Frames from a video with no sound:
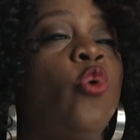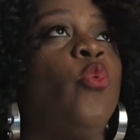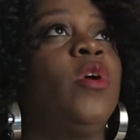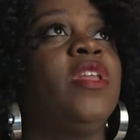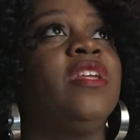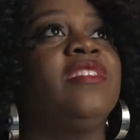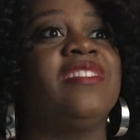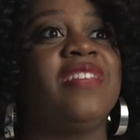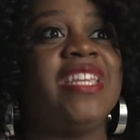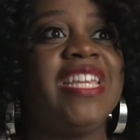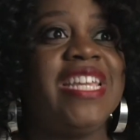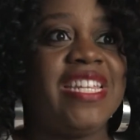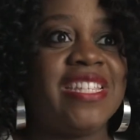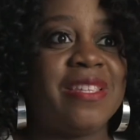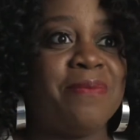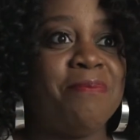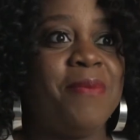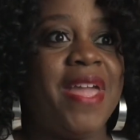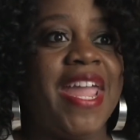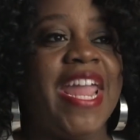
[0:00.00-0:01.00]
what it is
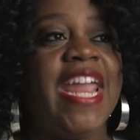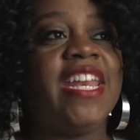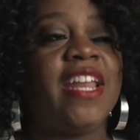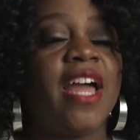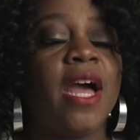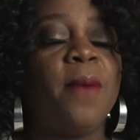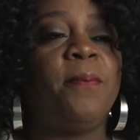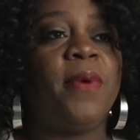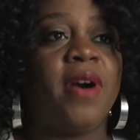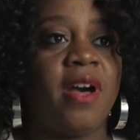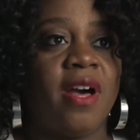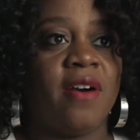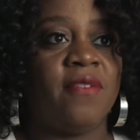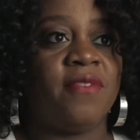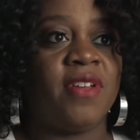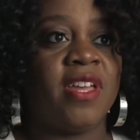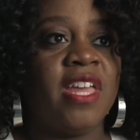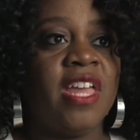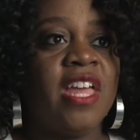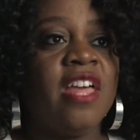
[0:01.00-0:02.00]
made up
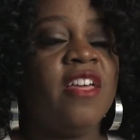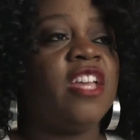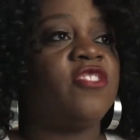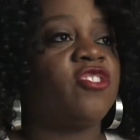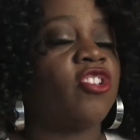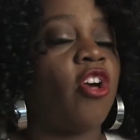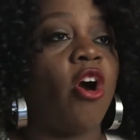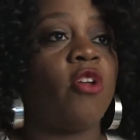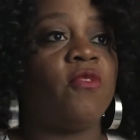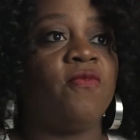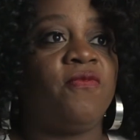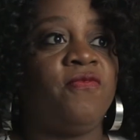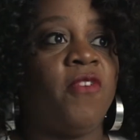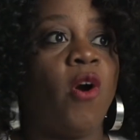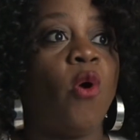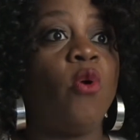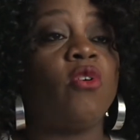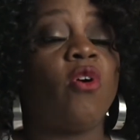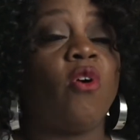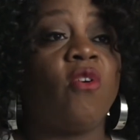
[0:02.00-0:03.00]
of. It's called
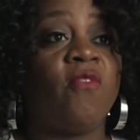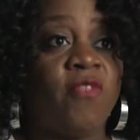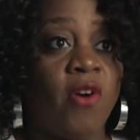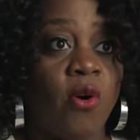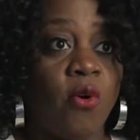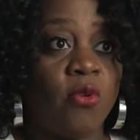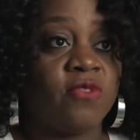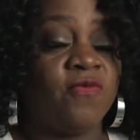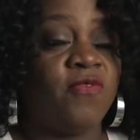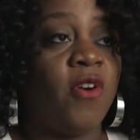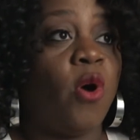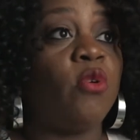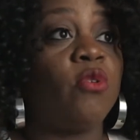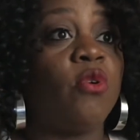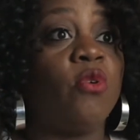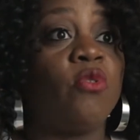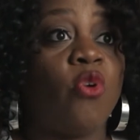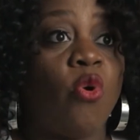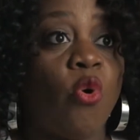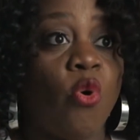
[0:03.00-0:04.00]
vocal folds,
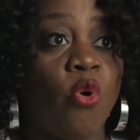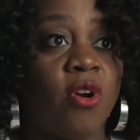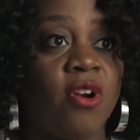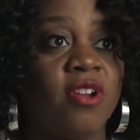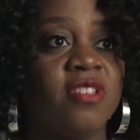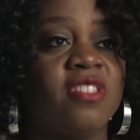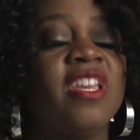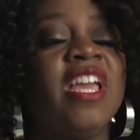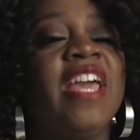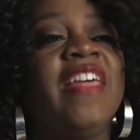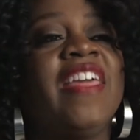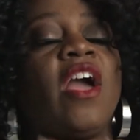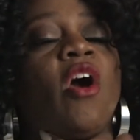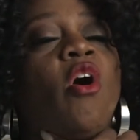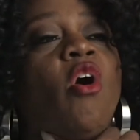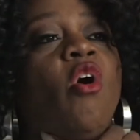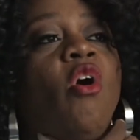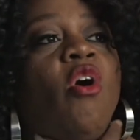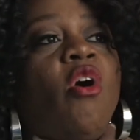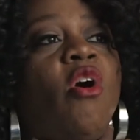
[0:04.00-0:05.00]
vocal cords. They
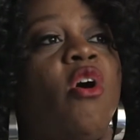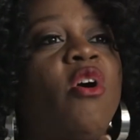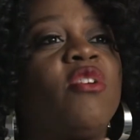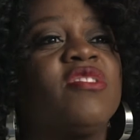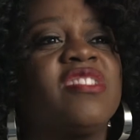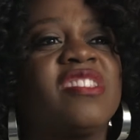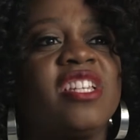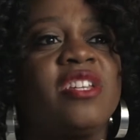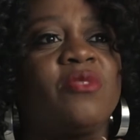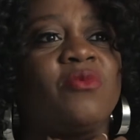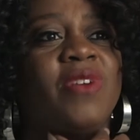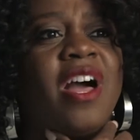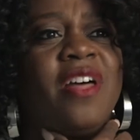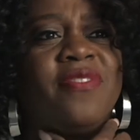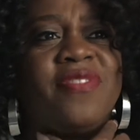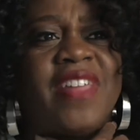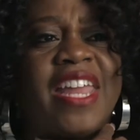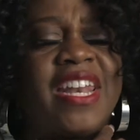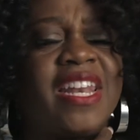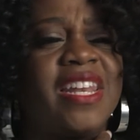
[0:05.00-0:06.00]
all sit around
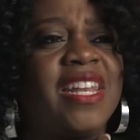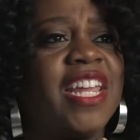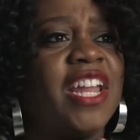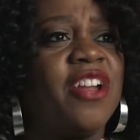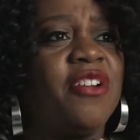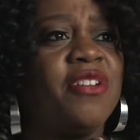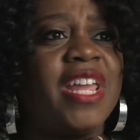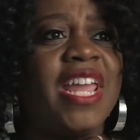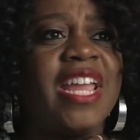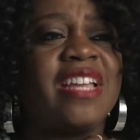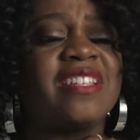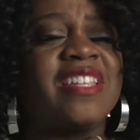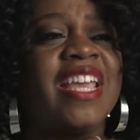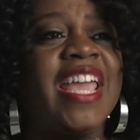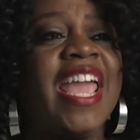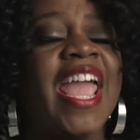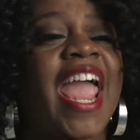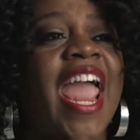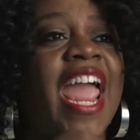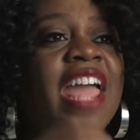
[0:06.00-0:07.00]
that larynx
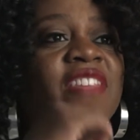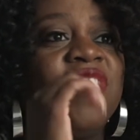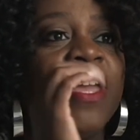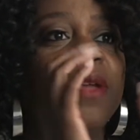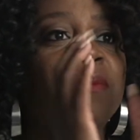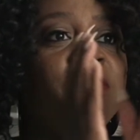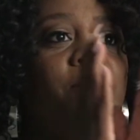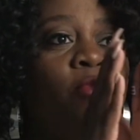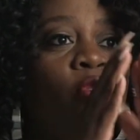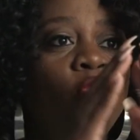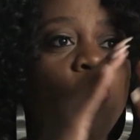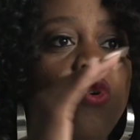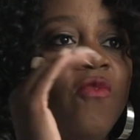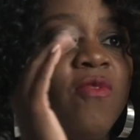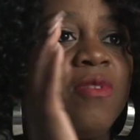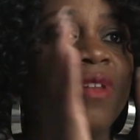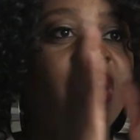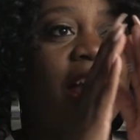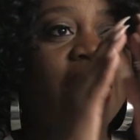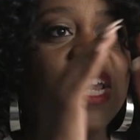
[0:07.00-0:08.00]
and they move
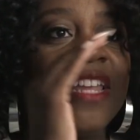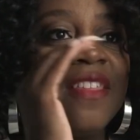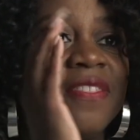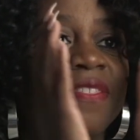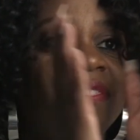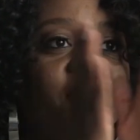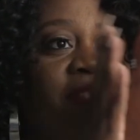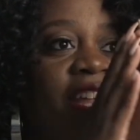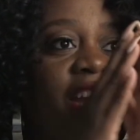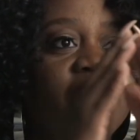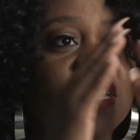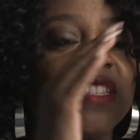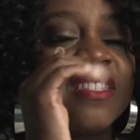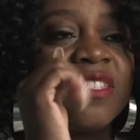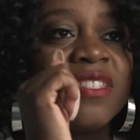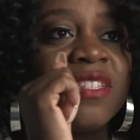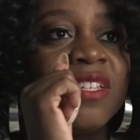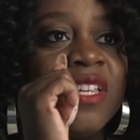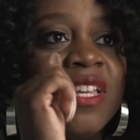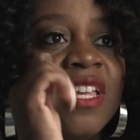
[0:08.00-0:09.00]
like this.